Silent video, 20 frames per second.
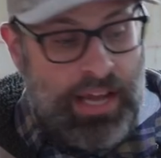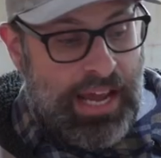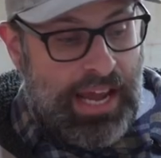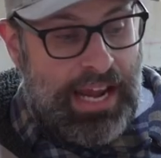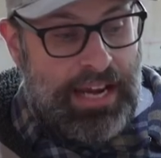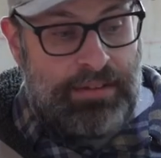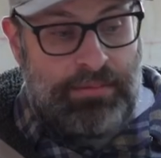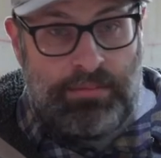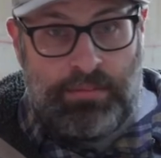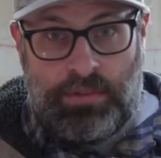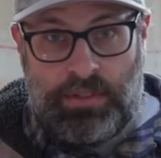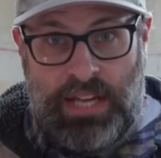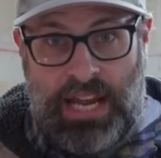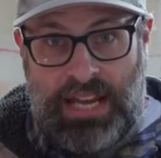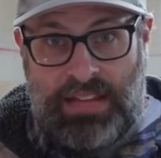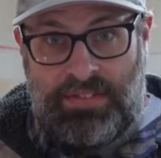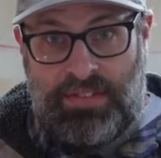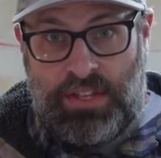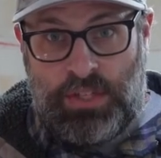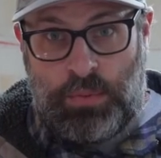and
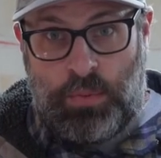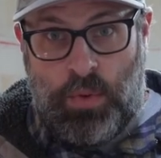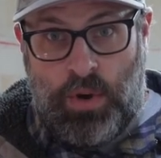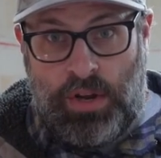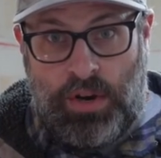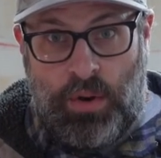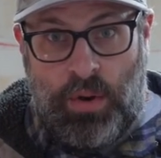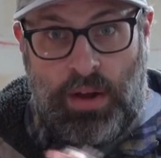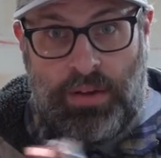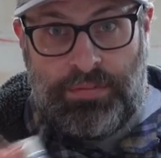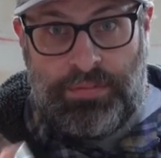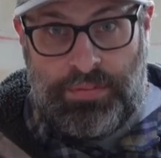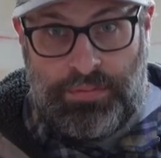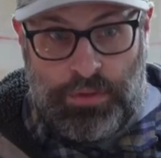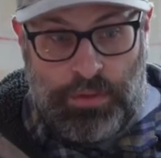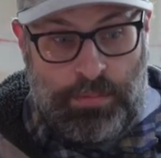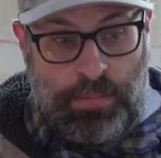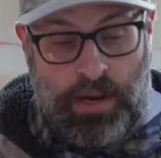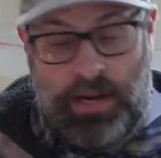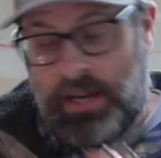take this one off if
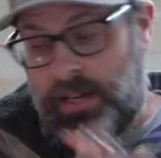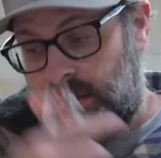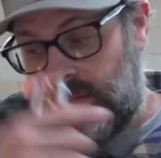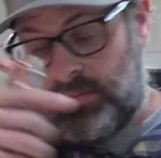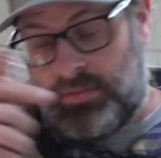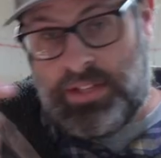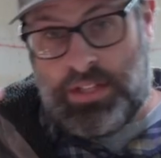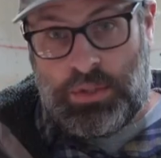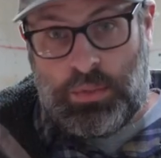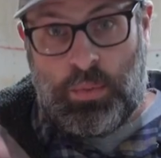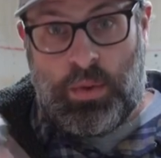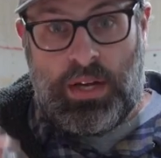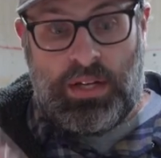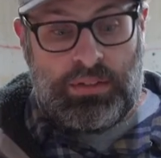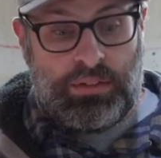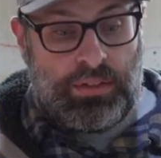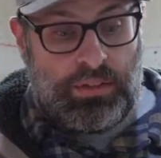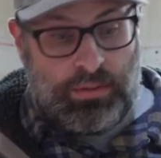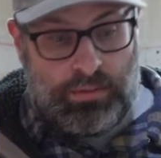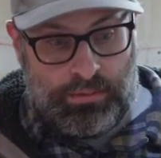you buy this
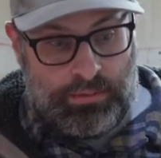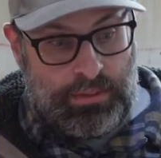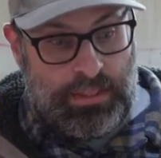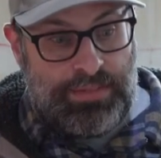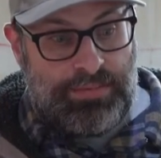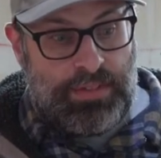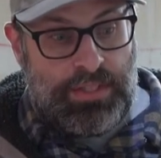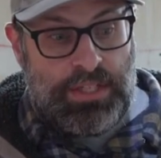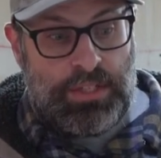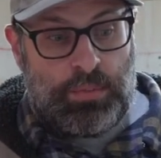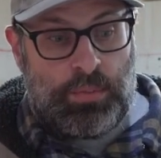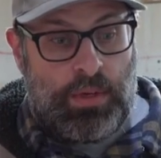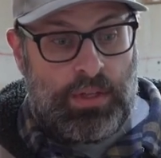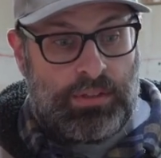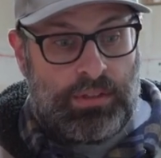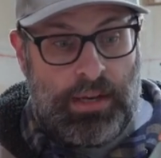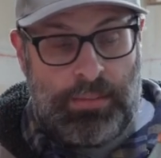welder, or even this welder.